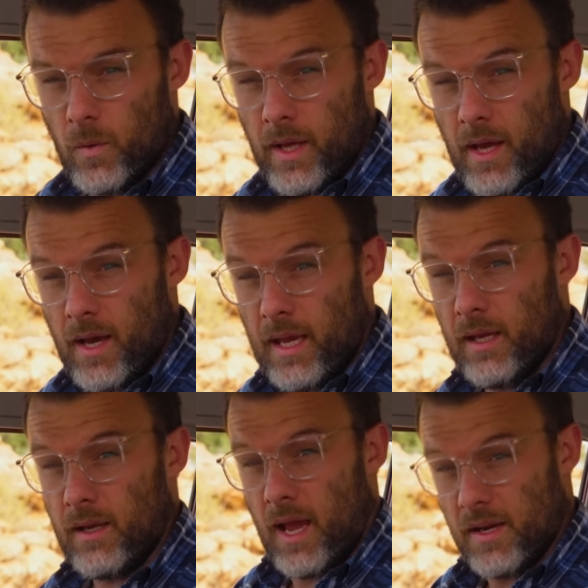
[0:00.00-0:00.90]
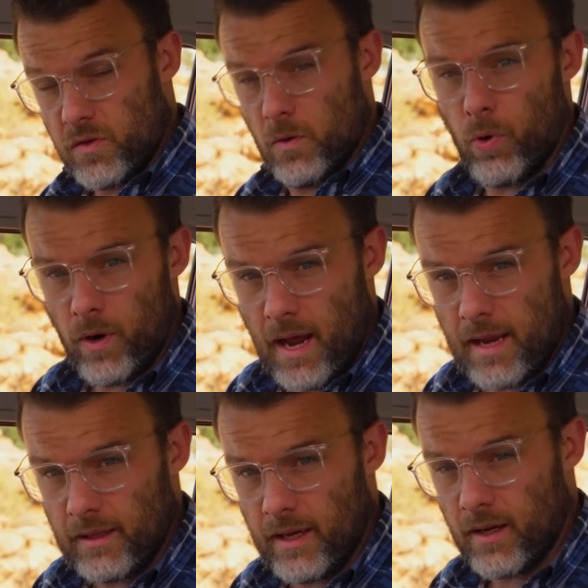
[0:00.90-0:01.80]
We are in a 2.8
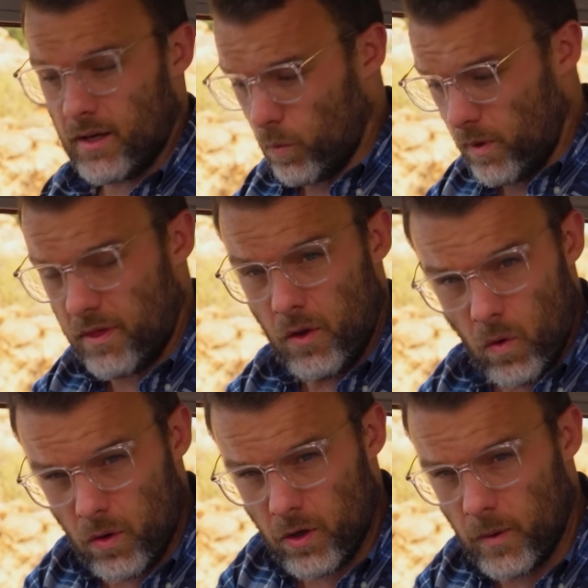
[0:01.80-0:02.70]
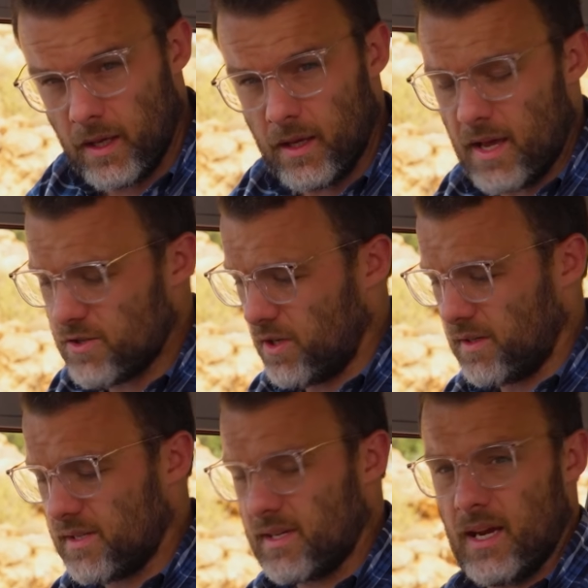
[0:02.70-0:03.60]
litre with the auto here, as you can
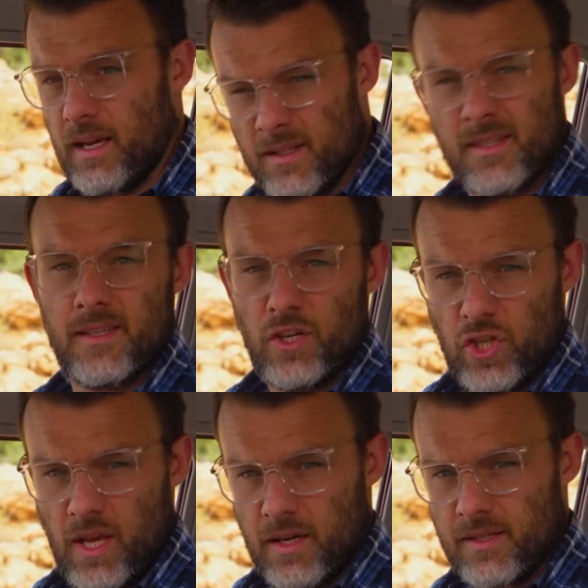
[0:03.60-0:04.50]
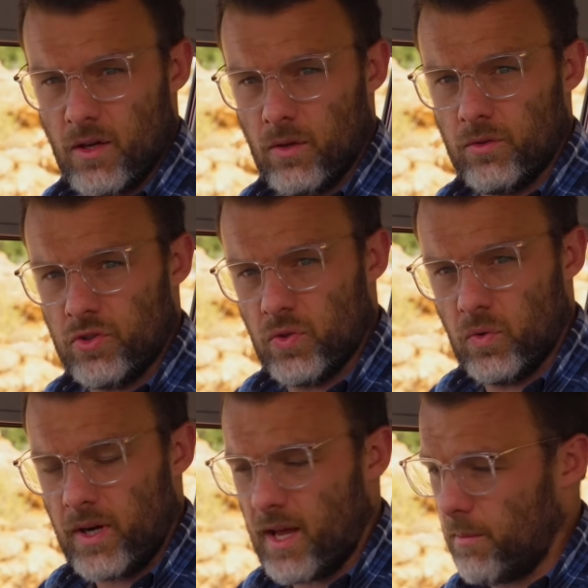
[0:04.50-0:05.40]
see, and this is a GXL dual
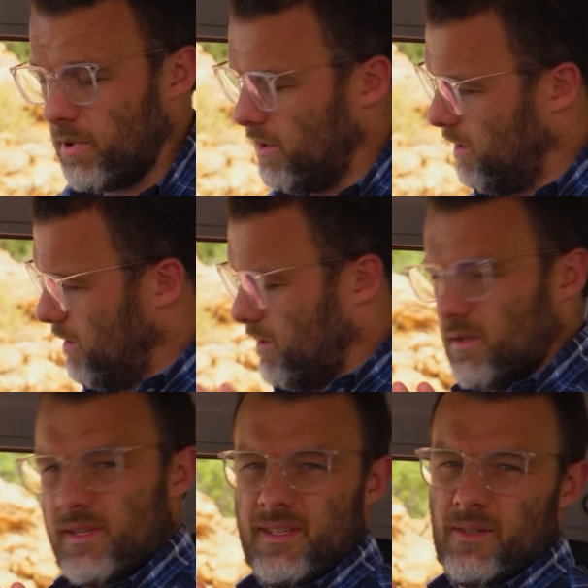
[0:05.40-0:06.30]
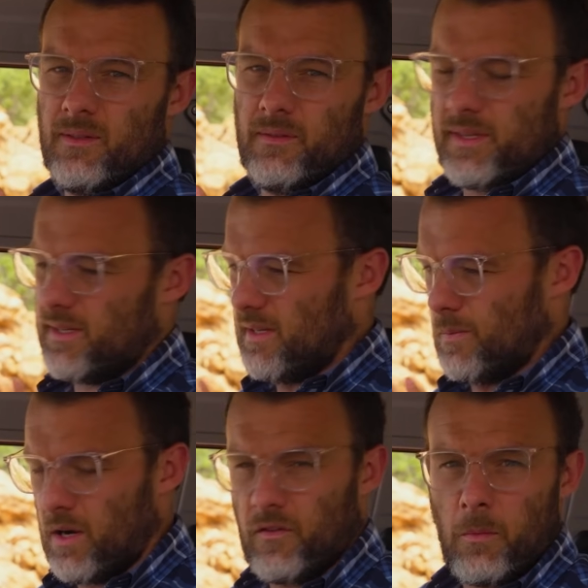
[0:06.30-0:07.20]
cab. Still, this is
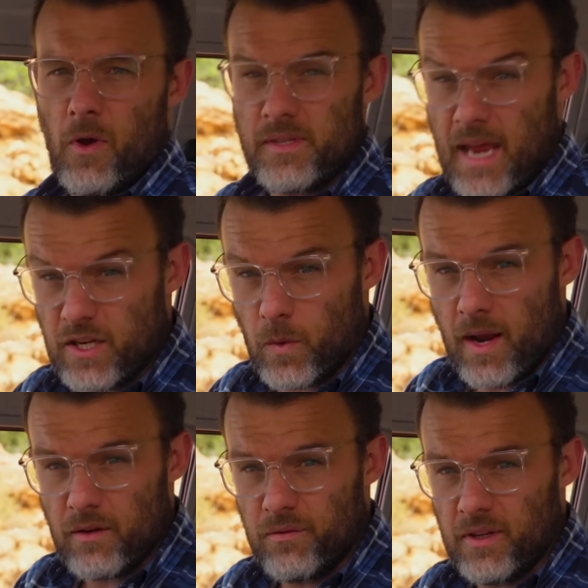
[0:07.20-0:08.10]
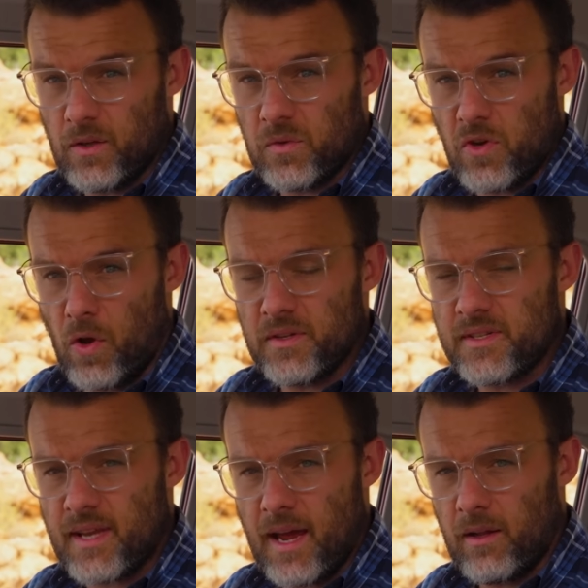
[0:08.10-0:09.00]
one of the most antiquated vehicles on
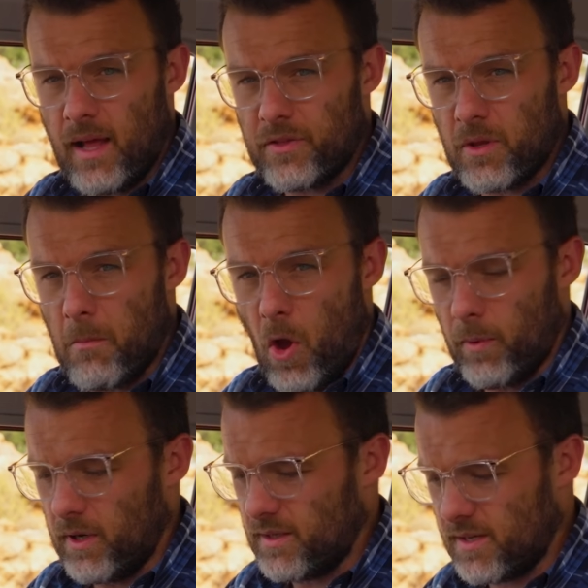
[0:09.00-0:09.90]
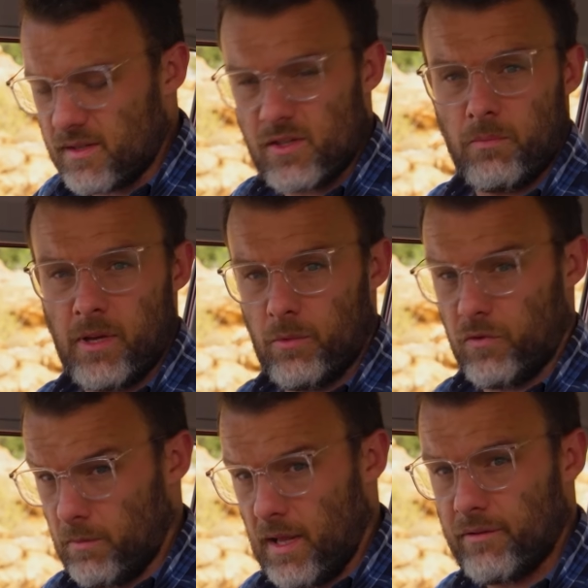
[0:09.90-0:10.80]
sale at the moment. It doesn't stop people
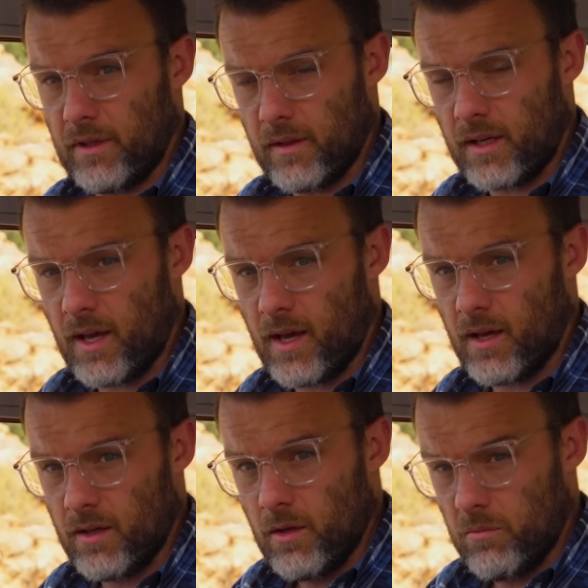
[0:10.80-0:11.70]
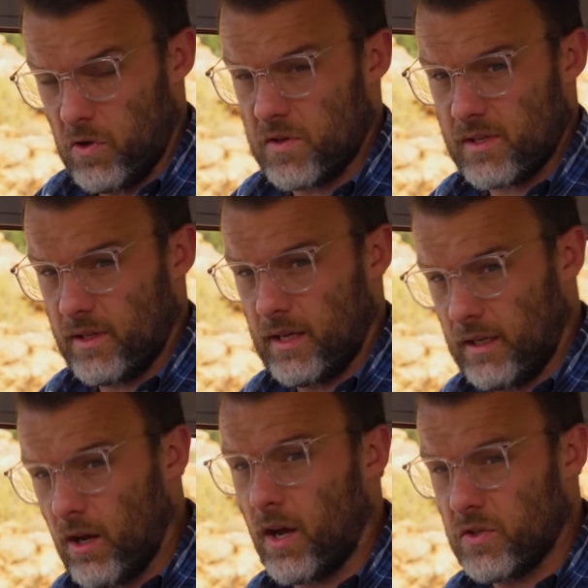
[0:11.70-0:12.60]
from loving the car.
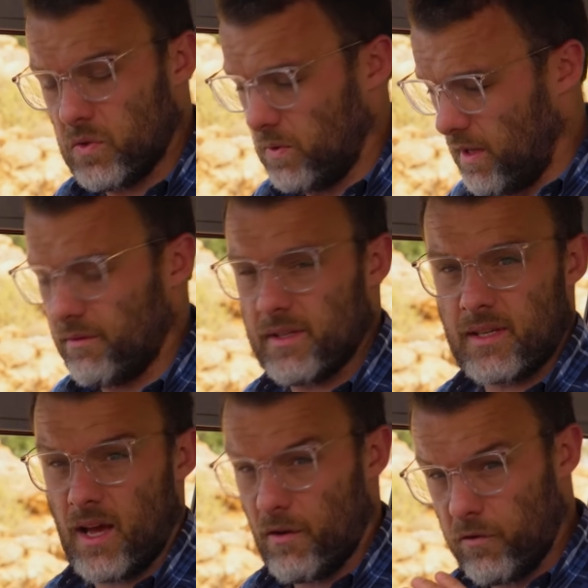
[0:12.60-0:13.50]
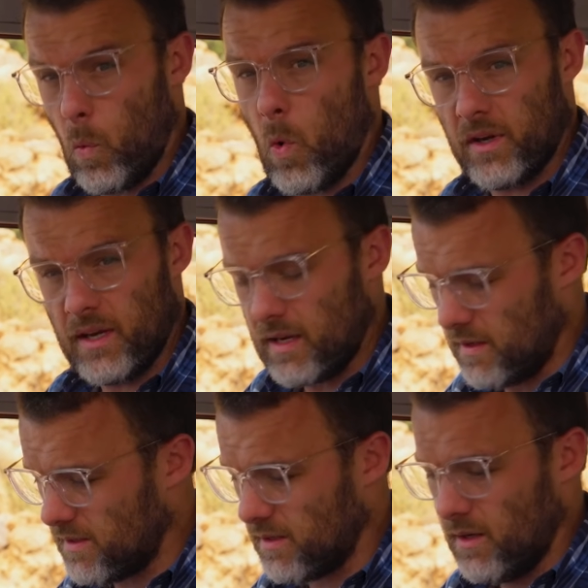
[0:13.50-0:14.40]
Personally, I do love this car for what it
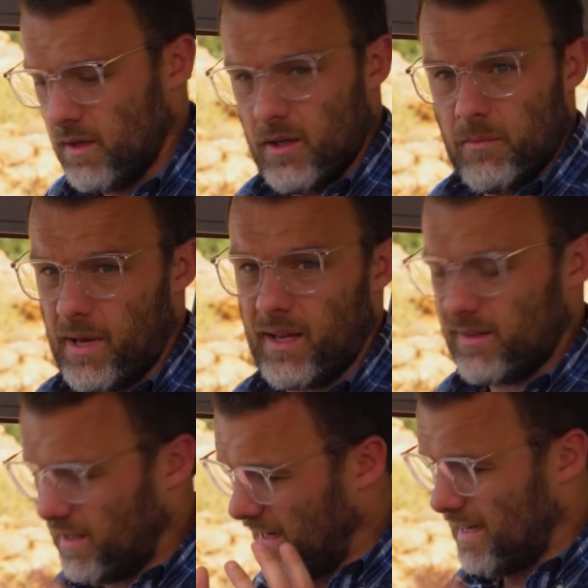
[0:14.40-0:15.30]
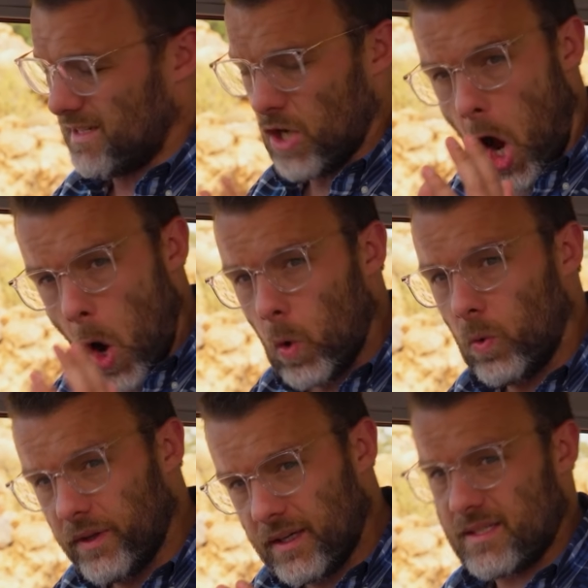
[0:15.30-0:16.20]
is, but it is an
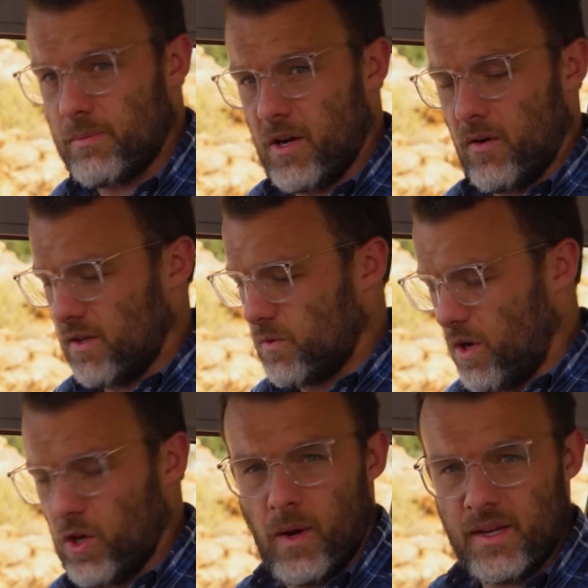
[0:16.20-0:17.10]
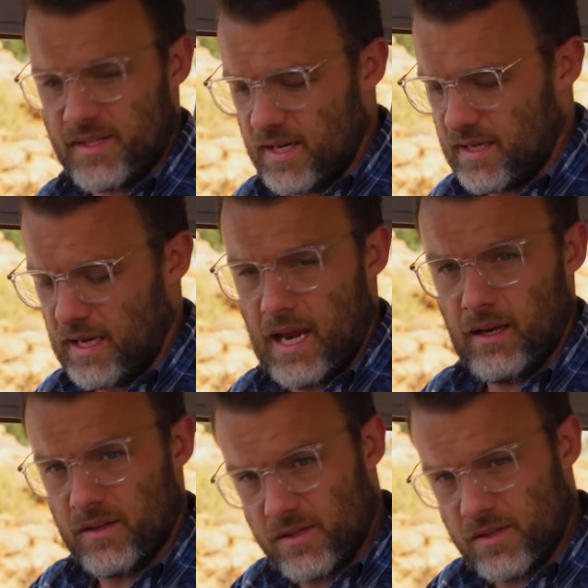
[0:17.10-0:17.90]
old experience when you are sitting in it.